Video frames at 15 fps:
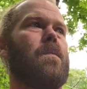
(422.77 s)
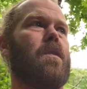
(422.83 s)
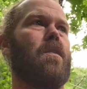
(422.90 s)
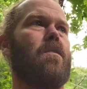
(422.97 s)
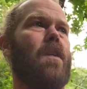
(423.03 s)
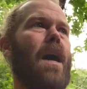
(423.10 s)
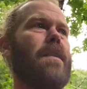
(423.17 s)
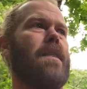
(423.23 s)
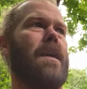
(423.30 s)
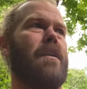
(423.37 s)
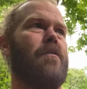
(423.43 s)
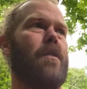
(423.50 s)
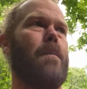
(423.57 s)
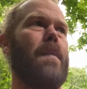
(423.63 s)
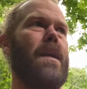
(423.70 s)
So I think
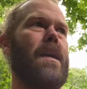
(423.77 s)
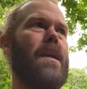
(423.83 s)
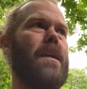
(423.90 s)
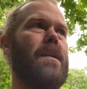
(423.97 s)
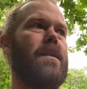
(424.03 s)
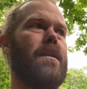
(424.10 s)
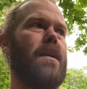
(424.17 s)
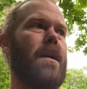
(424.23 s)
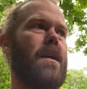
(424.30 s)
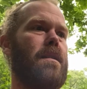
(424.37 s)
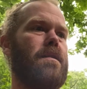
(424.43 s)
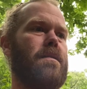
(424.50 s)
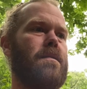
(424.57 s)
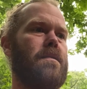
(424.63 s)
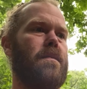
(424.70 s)
for me,
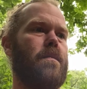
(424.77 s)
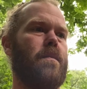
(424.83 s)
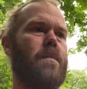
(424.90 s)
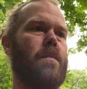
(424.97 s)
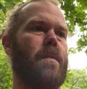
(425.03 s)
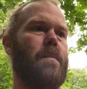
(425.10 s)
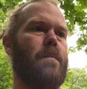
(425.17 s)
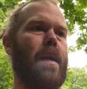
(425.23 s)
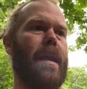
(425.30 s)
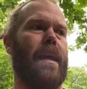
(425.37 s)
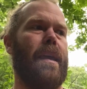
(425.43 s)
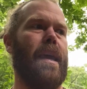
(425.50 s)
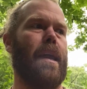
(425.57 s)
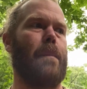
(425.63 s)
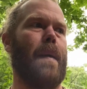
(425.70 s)

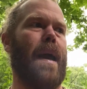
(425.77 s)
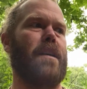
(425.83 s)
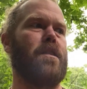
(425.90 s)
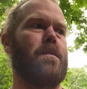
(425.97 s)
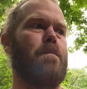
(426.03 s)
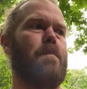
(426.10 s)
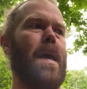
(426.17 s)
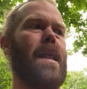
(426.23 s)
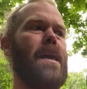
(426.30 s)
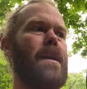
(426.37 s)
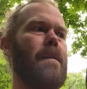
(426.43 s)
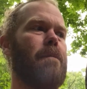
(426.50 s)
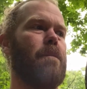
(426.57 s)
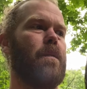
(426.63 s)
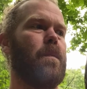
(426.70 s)
getting past pity
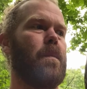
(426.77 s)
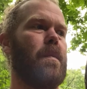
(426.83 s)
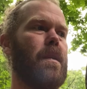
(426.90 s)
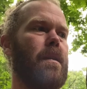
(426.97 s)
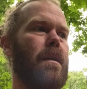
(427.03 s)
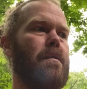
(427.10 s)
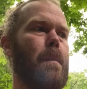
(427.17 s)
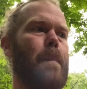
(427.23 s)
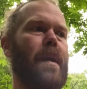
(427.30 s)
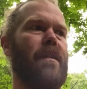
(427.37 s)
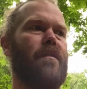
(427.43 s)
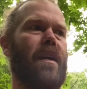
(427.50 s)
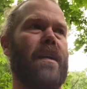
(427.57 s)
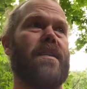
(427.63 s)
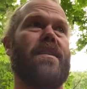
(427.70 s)
is a big
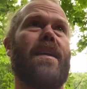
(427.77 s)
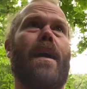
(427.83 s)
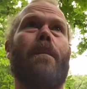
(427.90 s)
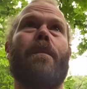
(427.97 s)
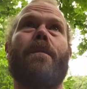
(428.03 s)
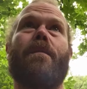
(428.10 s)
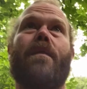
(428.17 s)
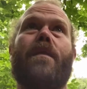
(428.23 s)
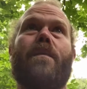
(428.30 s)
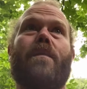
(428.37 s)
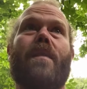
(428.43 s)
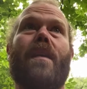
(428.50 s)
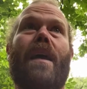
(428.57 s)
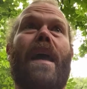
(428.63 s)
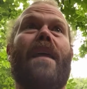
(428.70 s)
fucking step.
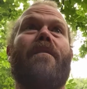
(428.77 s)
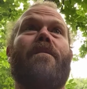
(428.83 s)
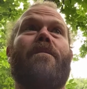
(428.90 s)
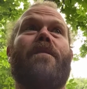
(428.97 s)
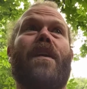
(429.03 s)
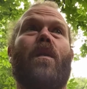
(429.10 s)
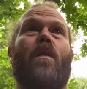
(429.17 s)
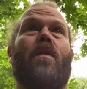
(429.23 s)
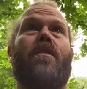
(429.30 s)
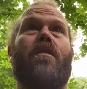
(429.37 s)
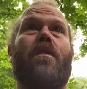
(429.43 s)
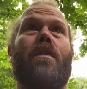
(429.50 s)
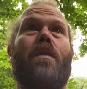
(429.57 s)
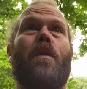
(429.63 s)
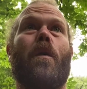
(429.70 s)
And it
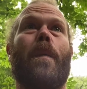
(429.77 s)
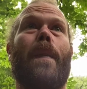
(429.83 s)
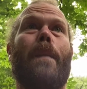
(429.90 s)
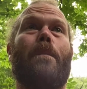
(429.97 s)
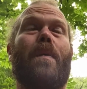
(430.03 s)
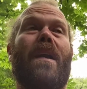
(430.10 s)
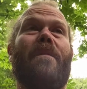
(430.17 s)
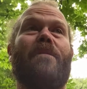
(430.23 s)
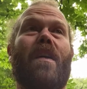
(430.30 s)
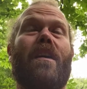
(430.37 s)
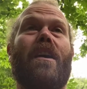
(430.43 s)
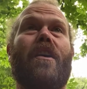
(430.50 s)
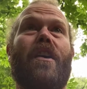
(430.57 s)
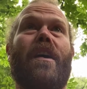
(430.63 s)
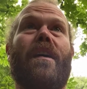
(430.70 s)
feels pretty
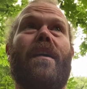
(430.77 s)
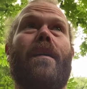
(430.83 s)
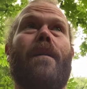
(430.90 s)
fucking good.